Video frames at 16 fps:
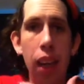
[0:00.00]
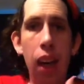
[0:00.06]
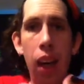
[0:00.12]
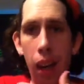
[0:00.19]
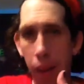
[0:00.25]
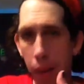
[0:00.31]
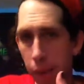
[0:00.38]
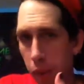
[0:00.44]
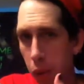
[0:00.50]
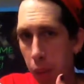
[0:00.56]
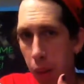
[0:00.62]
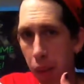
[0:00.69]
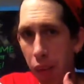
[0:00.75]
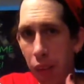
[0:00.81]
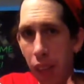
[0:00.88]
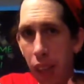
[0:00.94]
Um, so my
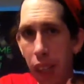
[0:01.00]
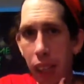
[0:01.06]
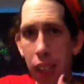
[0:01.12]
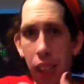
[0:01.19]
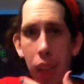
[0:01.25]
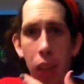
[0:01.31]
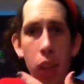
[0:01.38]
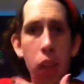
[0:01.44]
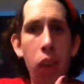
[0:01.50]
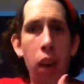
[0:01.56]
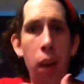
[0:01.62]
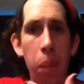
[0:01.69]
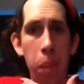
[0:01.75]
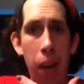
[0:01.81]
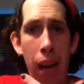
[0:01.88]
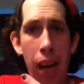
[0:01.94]
face, I don't know how
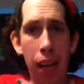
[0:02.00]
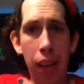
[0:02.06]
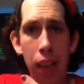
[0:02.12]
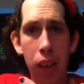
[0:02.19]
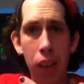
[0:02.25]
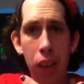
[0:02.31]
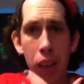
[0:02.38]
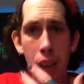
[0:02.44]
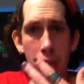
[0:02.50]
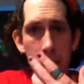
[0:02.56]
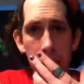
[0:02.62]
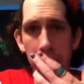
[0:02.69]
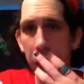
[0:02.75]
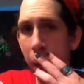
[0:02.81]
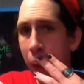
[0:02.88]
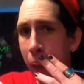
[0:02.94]
bad it
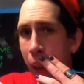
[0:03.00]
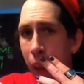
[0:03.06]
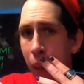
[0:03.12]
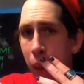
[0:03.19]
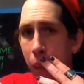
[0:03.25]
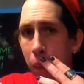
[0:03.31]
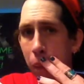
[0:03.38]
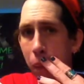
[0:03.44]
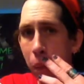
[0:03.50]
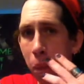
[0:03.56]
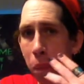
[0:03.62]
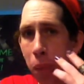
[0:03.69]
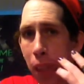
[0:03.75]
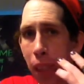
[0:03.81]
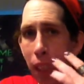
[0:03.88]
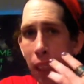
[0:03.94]
looks, um,
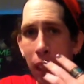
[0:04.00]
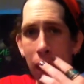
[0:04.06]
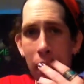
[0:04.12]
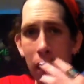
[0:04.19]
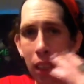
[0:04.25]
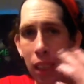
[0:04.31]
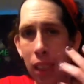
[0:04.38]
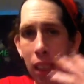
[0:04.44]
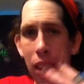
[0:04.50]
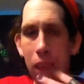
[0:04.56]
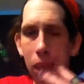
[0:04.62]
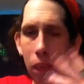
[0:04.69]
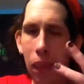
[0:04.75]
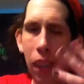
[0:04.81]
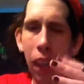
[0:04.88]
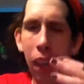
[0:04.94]
but it's
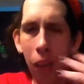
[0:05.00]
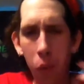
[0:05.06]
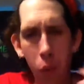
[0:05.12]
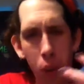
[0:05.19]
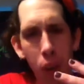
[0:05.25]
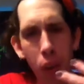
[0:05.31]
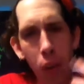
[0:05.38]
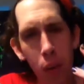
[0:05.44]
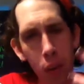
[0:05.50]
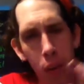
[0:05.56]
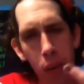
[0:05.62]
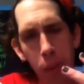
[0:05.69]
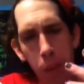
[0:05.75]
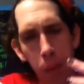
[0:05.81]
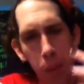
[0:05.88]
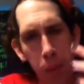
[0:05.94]
one of those
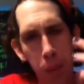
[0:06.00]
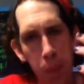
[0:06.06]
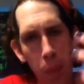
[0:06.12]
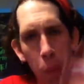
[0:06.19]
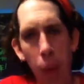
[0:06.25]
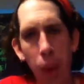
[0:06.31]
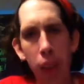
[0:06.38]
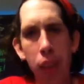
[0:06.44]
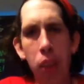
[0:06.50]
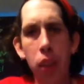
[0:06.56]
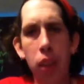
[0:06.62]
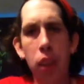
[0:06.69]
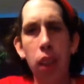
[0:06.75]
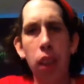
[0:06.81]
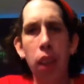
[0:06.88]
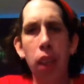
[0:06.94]

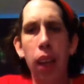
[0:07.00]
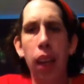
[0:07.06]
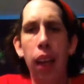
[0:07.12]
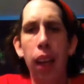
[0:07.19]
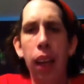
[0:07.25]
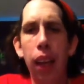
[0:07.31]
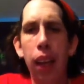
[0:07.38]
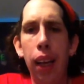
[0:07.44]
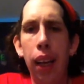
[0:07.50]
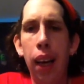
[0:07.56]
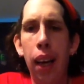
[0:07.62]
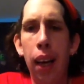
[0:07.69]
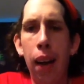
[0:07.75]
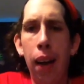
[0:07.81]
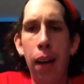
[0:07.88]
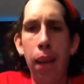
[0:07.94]
points
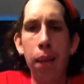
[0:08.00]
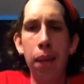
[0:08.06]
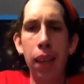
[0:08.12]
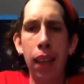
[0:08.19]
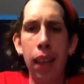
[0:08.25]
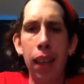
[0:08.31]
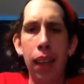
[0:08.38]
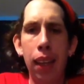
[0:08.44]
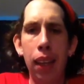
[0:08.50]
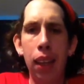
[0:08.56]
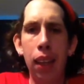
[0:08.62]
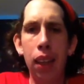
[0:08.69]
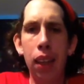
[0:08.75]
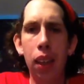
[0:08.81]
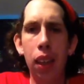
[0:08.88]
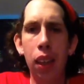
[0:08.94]
um,
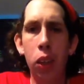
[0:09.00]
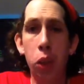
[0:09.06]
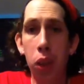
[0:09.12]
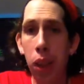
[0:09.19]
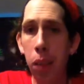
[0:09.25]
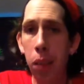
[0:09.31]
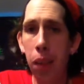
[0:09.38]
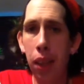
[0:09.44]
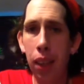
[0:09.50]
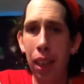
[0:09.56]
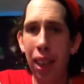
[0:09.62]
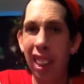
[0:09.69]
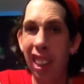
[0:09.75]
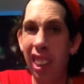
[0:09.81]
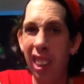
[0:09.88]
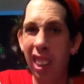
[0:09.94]
in the treatment
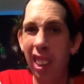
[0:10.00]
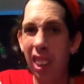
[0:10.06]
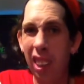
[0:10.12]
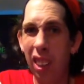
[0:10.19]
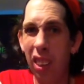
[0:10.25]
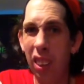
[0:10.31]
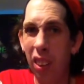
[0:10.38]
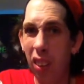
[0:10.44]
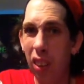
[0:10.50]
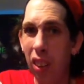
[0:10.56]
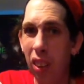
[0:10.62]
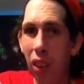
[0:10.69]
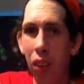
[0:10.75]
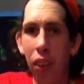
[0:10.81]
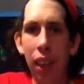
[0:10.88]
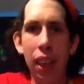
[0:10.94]
that it doesn't look the
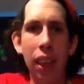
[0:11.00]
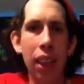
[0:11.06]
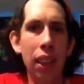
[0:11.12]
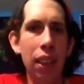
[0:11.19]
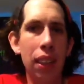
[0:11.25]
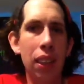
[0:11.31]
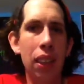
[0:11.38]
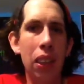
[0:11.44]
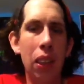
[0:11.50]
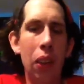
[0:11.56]
greatest.